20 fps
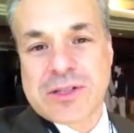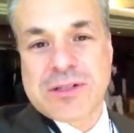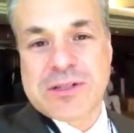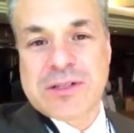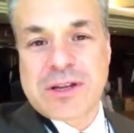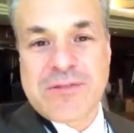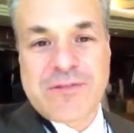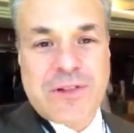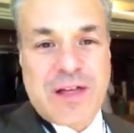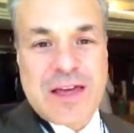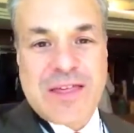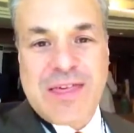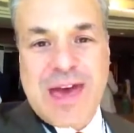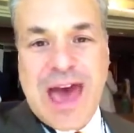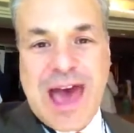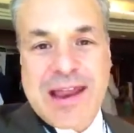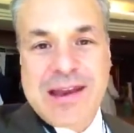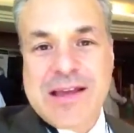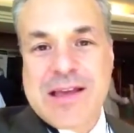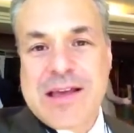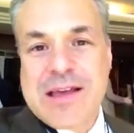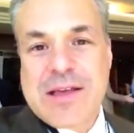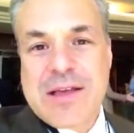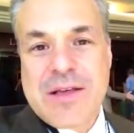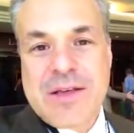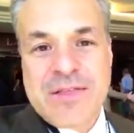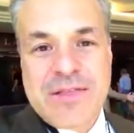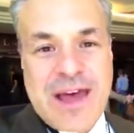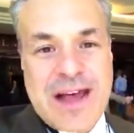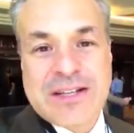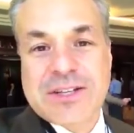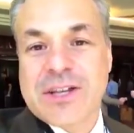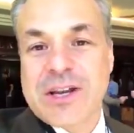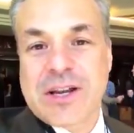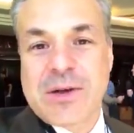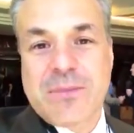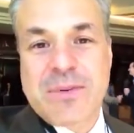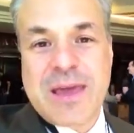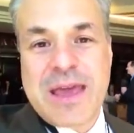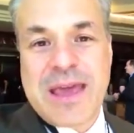and stuff like that. That's
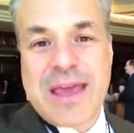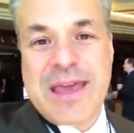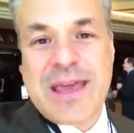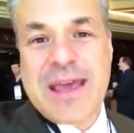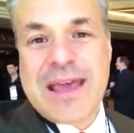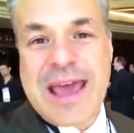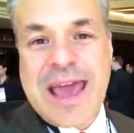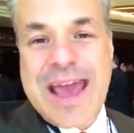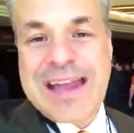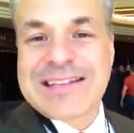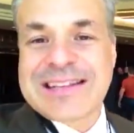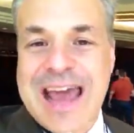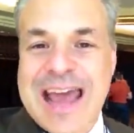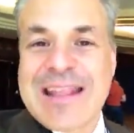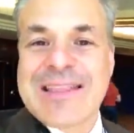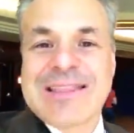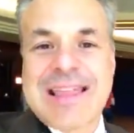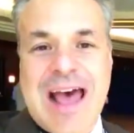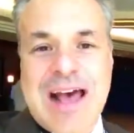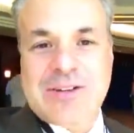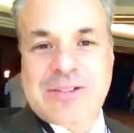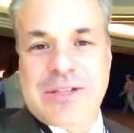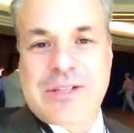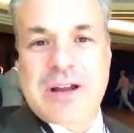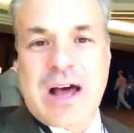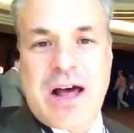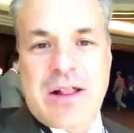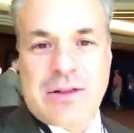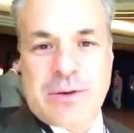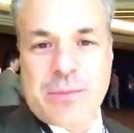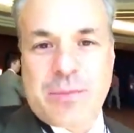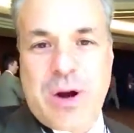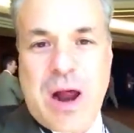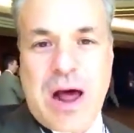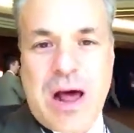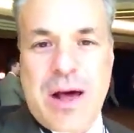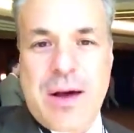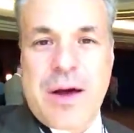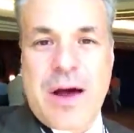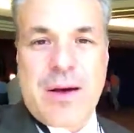going to be a $10,000
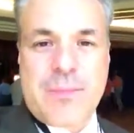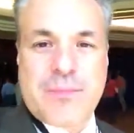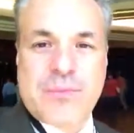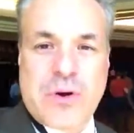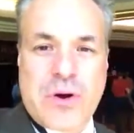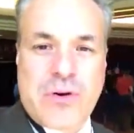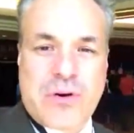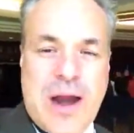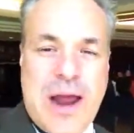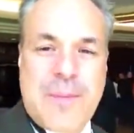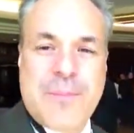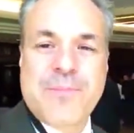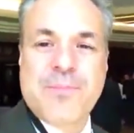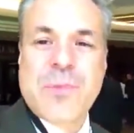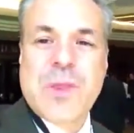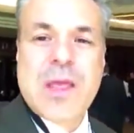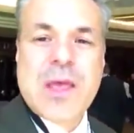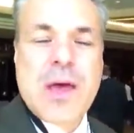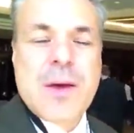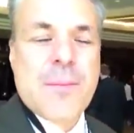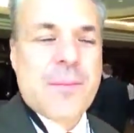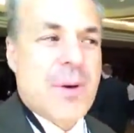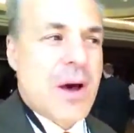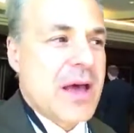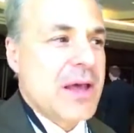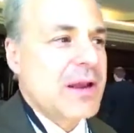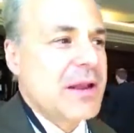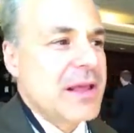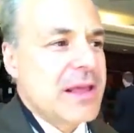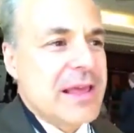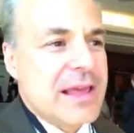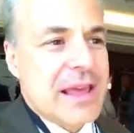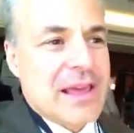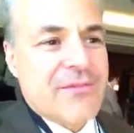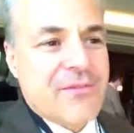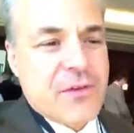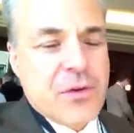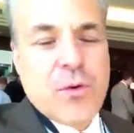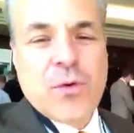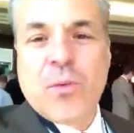program. But
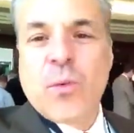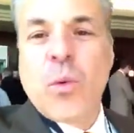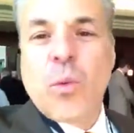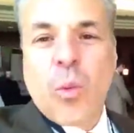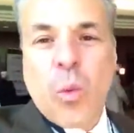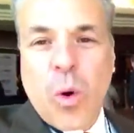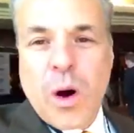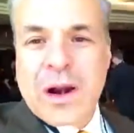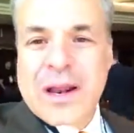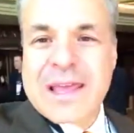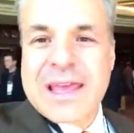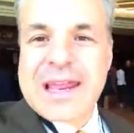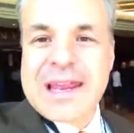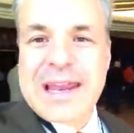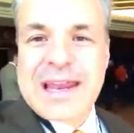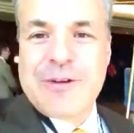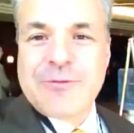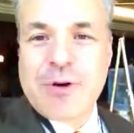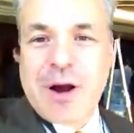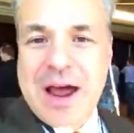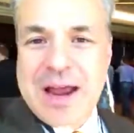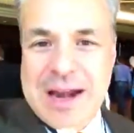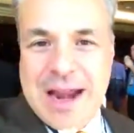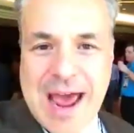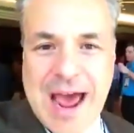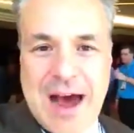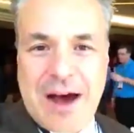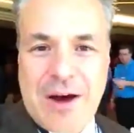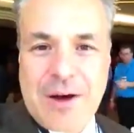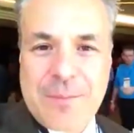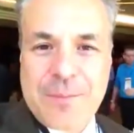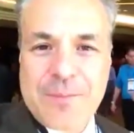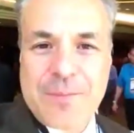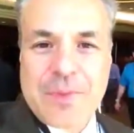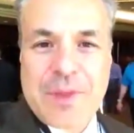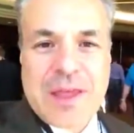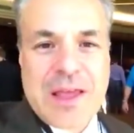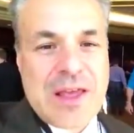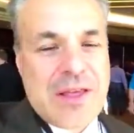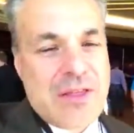if you want to get in right now,
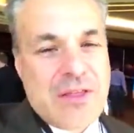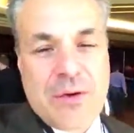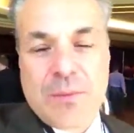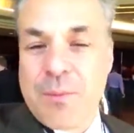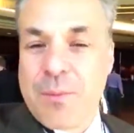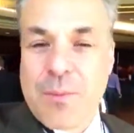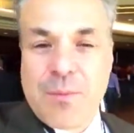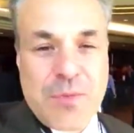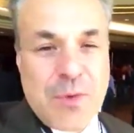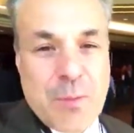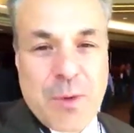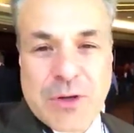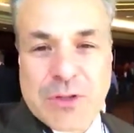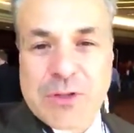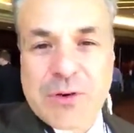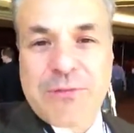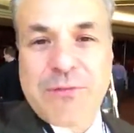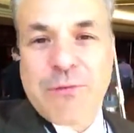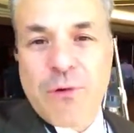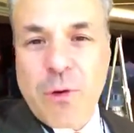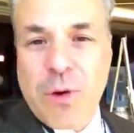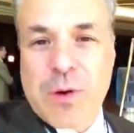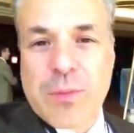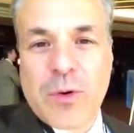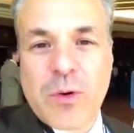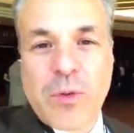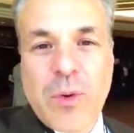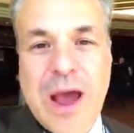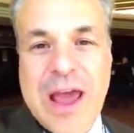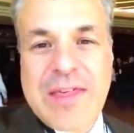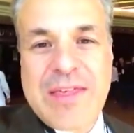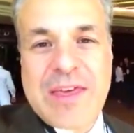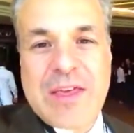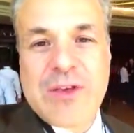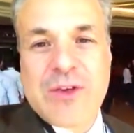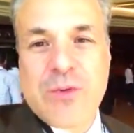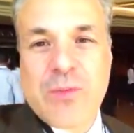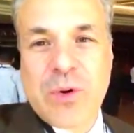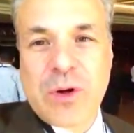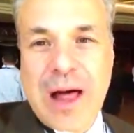the most affordable way that
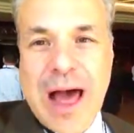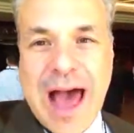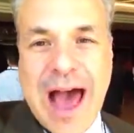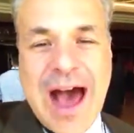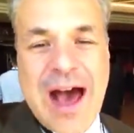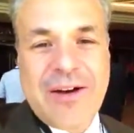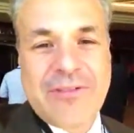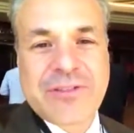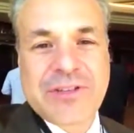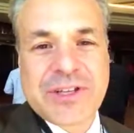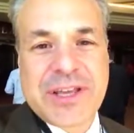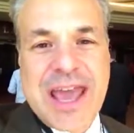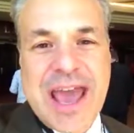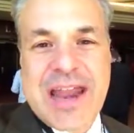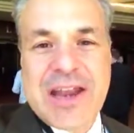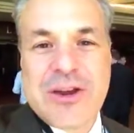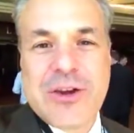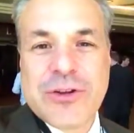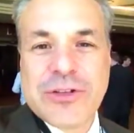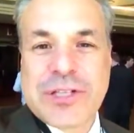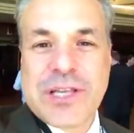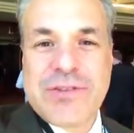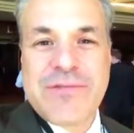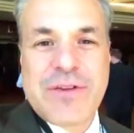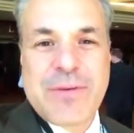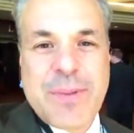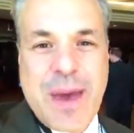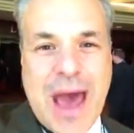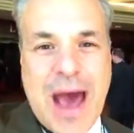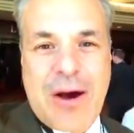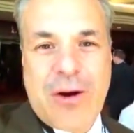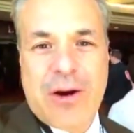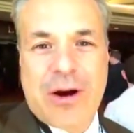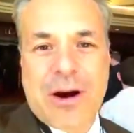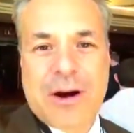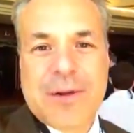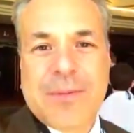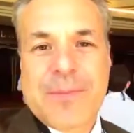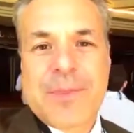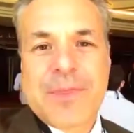you will have to get new TV power